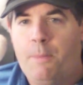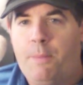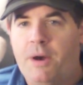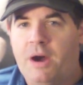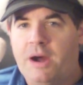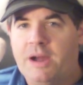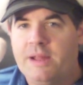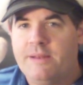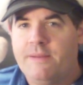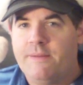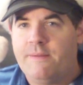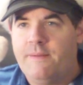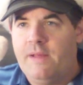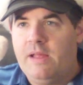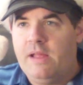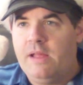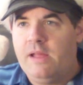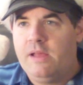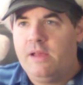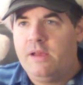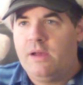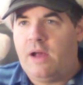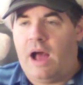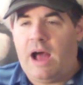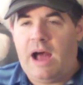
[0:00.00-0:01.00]
But
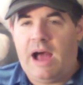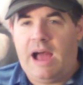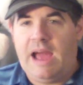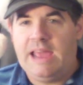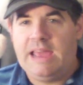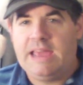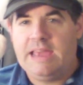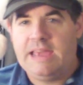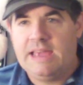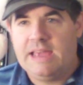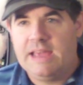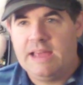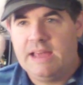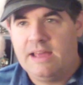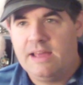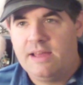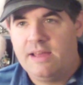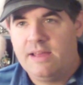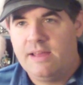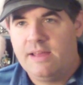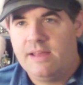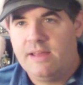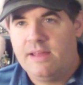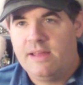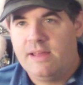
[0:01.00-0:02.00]
they
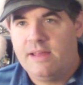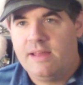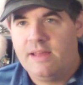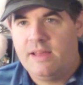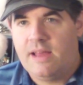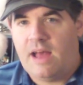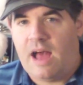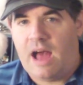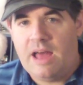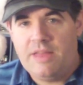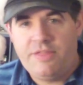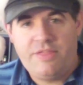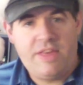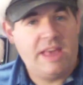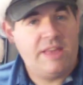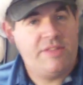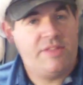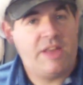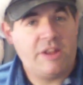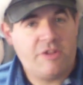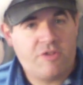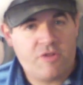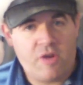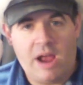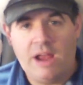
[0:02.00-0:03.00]

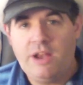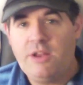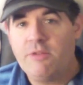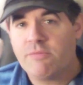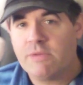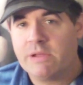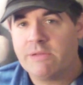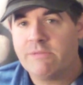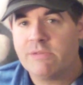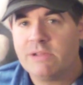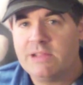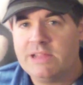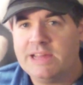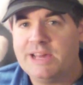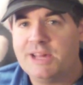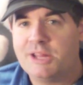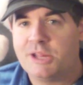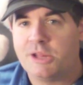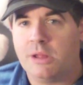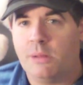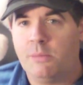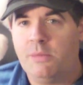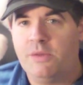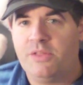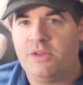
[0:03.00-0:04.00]
tried to
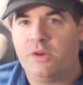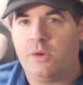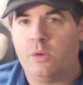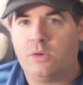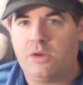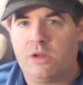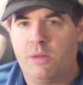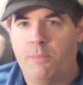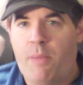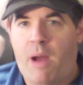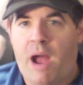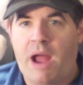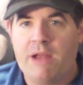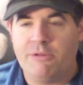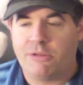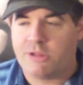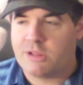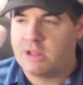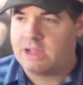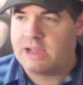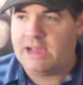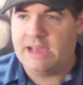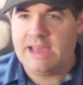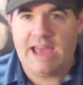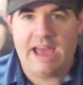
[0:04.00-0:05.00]
re-release some of the
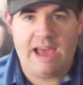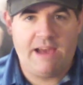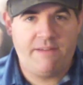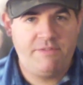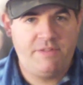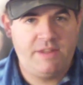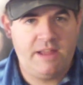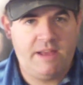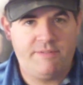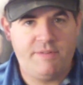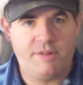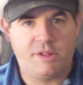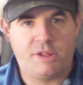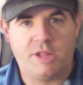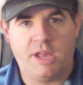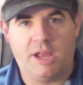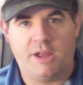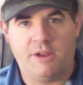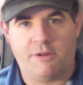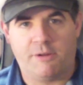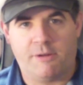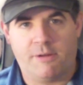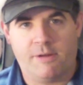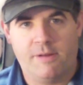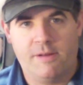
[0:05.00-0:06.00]
combiners, like I have
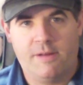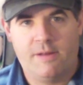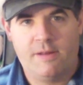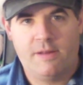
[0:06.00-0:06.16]
Devastator.